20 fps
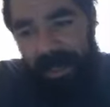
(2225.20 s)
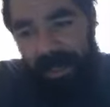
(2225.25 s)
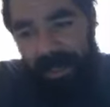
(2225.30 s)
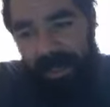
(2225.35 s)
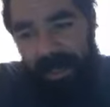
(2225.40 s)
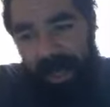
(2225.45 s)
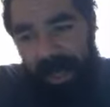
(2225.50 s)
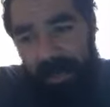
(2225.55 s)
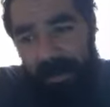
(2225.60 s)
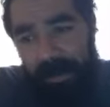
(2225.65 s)

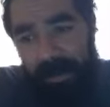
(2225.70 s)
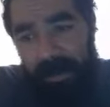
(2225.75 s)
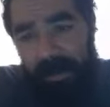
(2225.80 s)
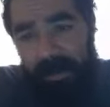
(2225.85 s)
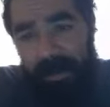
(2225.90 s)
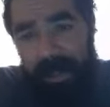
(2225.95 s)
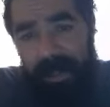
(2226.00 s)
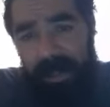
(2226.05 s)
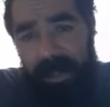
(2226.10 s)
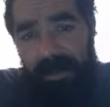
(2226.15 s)
tried to
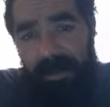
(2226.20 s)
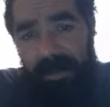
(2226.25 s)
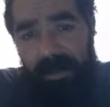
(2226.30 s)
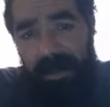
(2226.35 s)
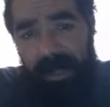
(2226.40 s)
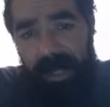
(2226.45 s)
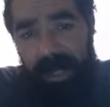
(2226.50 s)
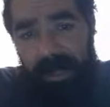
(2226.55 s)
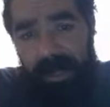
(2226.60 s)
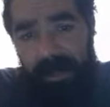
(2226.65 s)
prove myself
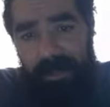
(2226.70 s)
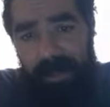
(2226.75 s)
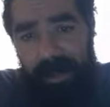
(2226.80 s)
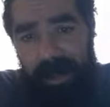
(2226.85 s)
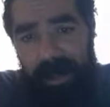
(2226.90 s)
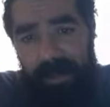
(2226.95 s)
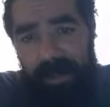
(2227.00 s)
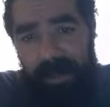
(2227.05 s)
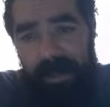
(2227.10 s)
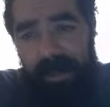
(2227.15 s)

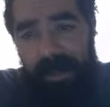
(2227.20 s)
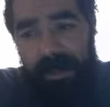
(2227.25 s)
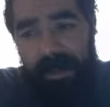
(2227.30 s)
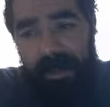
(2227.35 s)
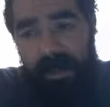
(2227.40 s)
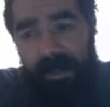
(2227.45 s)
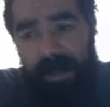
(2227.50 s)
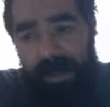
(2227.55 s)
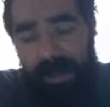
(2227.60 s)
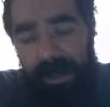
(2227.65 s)
objectively. I went to
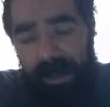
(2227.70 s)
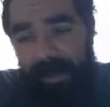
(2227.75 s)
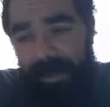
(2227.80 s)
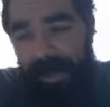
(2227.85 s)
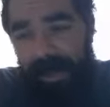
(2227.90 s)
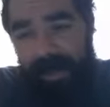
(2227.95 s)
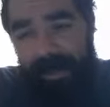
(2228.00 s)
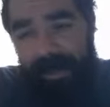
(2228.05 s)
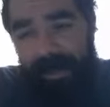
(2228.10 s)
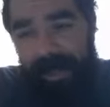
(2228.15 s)
school some,
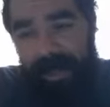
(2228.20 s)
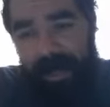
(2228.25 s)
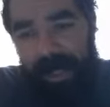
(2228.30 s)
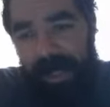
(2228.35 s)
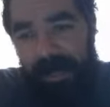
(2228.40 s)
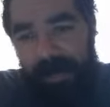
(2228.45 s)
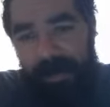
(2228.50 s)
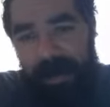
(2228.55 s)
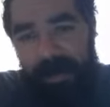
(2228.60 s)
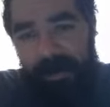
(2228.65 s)
and I was just
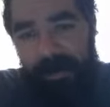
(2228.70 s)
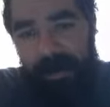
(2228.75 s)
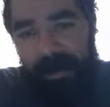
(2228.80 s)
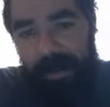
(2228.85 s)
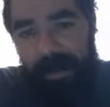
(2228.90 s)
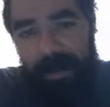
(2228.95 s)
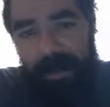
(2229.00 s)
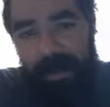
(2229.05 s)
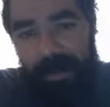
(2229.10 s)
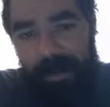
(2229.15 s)
like, I'm not
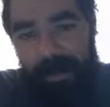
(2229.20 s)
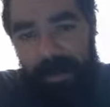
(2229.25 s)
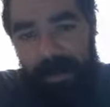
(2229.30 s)
feeling it.